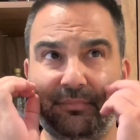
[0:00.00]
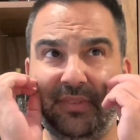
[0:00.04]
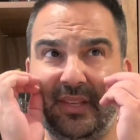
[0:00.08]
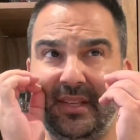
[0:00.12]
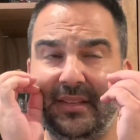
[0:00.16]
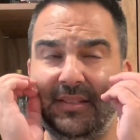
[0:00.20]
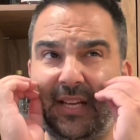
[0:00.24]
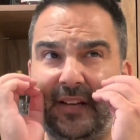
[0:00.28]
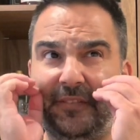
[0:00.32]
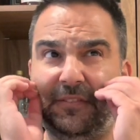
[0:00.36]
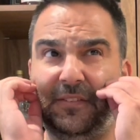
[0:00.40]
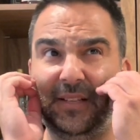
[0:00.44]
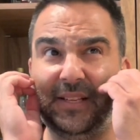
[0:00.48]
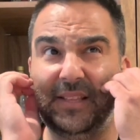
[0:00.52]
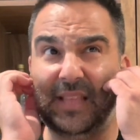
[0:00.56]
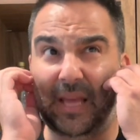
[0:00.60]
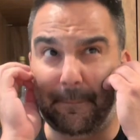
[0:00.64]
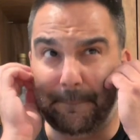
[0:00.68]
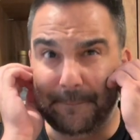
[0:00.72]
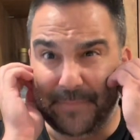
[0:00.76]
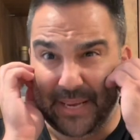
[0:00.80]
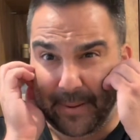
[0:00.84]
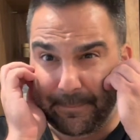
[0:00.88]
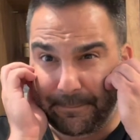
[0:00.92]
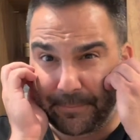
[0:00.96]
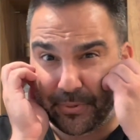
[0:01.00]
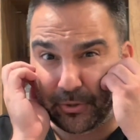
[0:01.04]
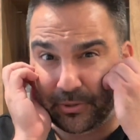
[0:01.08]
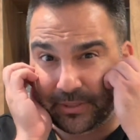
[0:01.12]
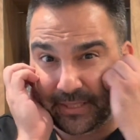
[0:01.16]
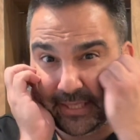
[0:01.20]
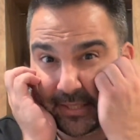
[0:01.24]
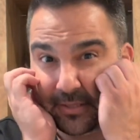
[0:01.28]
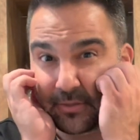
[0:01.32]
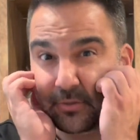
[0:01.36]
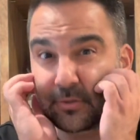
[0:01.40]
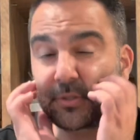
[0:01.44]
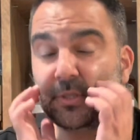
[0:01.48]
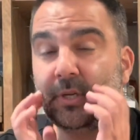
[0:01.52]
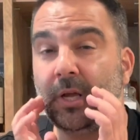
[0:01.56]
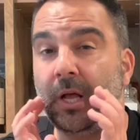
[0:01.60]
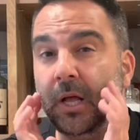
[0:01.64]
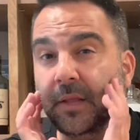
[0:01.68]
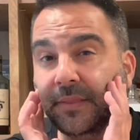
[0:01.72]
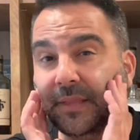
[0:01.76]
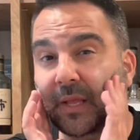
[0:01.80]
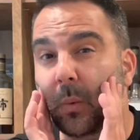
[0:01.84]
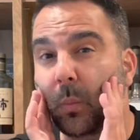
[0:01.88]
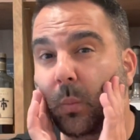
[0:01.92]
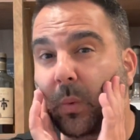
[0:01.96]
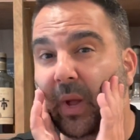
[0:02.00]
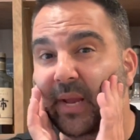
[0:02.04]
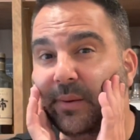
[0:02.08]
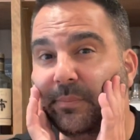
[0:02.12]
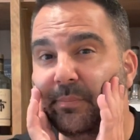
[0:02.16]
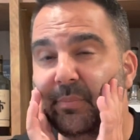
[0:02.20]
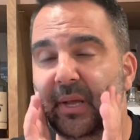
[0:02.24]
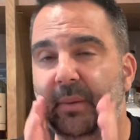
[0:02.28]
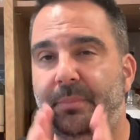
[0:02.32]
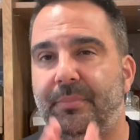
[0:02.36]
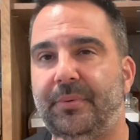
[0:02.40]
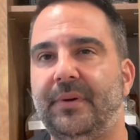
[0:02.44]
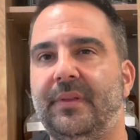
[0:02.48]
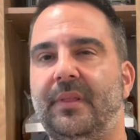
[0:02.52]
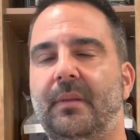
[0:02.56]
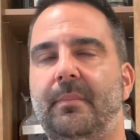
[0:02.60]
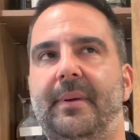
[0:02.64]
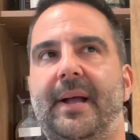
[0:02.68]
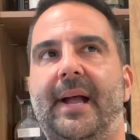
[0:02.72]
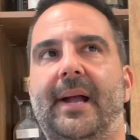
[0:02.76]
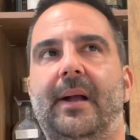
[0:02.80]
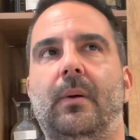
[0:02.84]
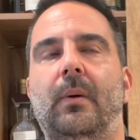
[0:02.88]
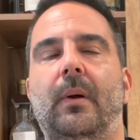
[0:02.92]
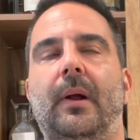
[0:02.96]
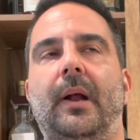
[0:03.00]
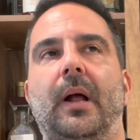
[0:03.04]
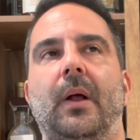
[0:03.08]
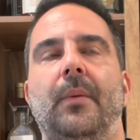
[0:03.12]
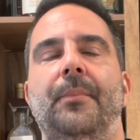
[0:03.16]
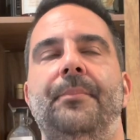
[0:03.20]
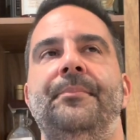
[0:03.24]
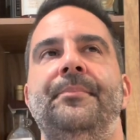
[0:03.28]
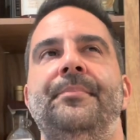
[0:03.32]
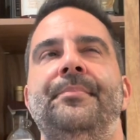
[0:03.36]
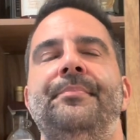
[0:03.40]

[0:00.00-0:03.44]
Definitely that pepper lingers on, that white pepper in the background.